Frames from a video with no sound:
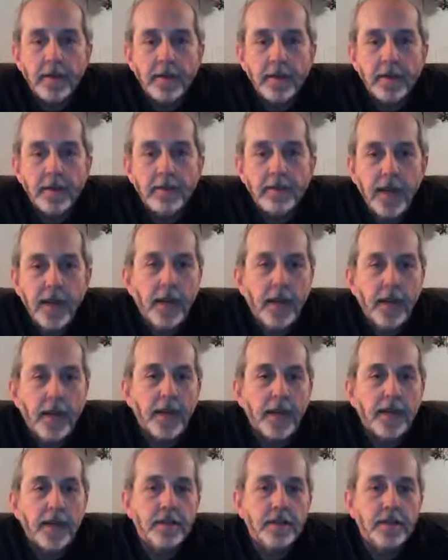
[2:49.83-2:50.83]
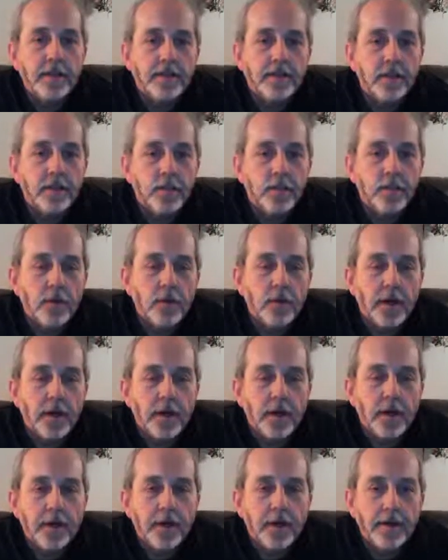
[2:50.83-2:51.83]
I've had.
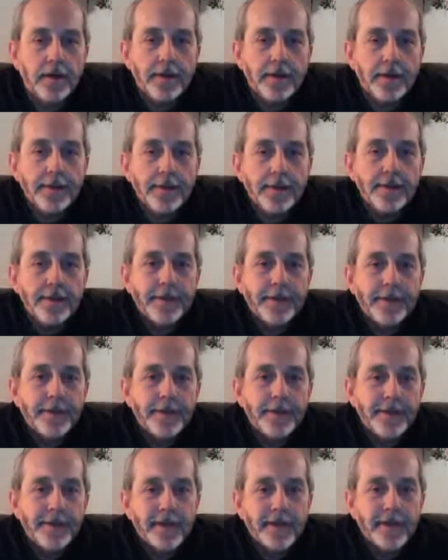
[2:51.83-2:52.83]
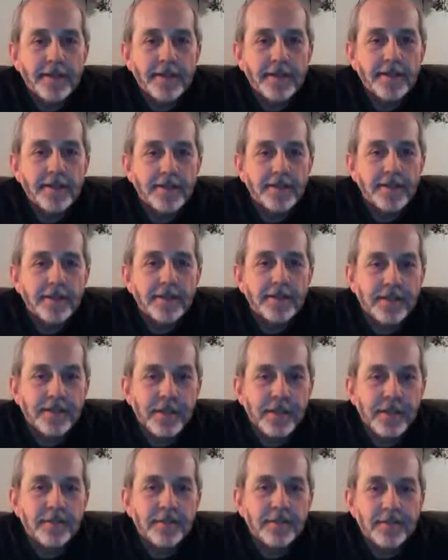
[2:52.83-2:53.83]
So this
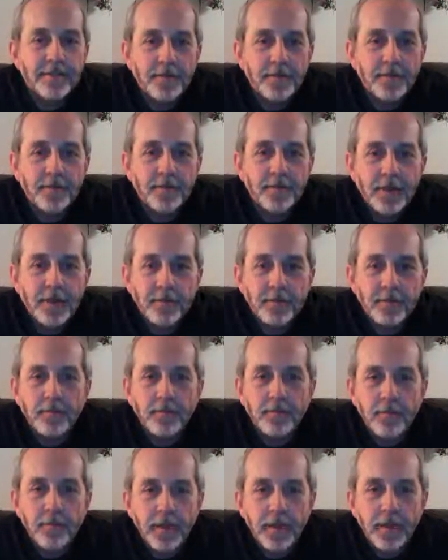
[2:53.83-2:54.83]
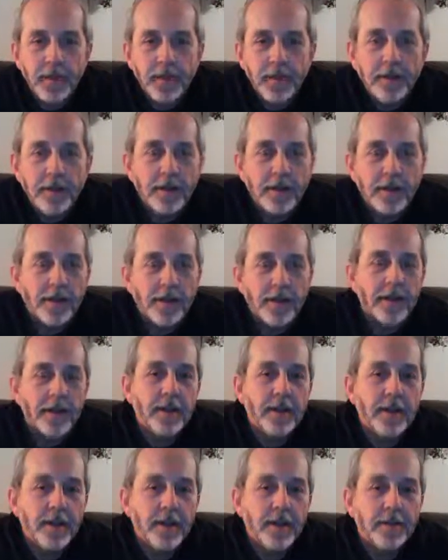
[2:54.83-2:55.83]
is kind of a fun time for me.
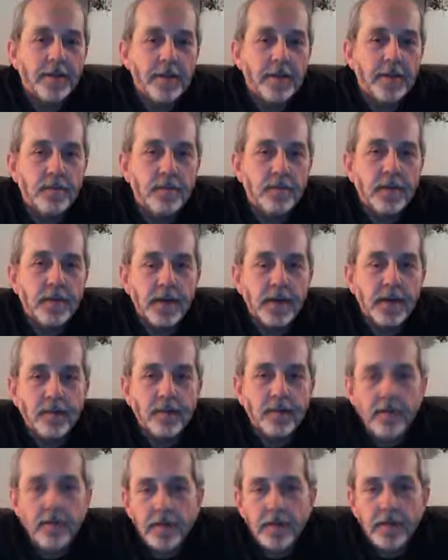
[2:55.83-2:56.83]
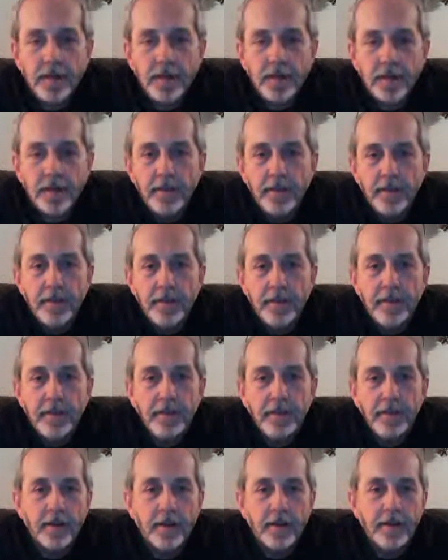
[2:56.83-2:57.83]
I get to combine everything,
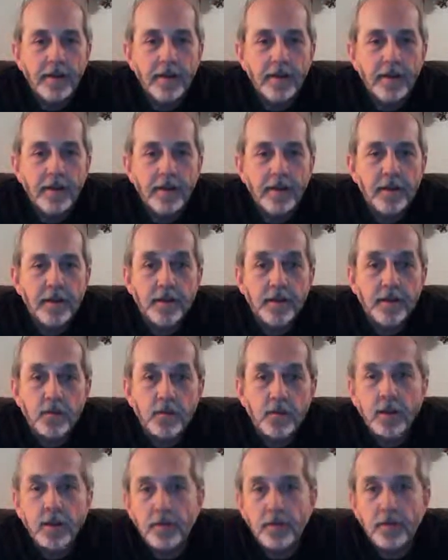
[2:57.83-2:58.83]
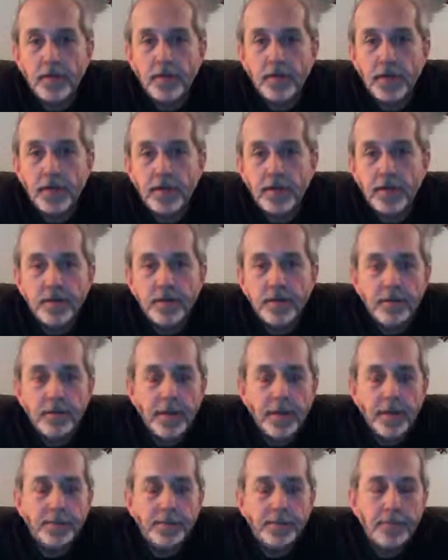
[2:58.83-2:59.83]
and it's rare that you get to
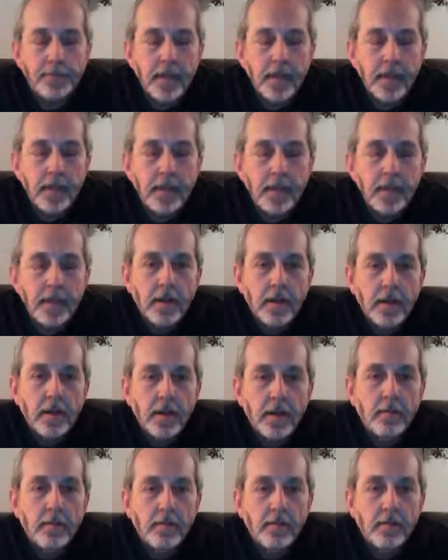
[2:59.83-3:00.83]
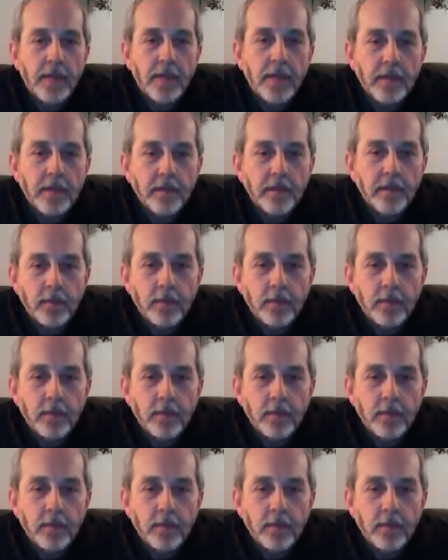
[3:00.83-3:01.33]
do that. Back to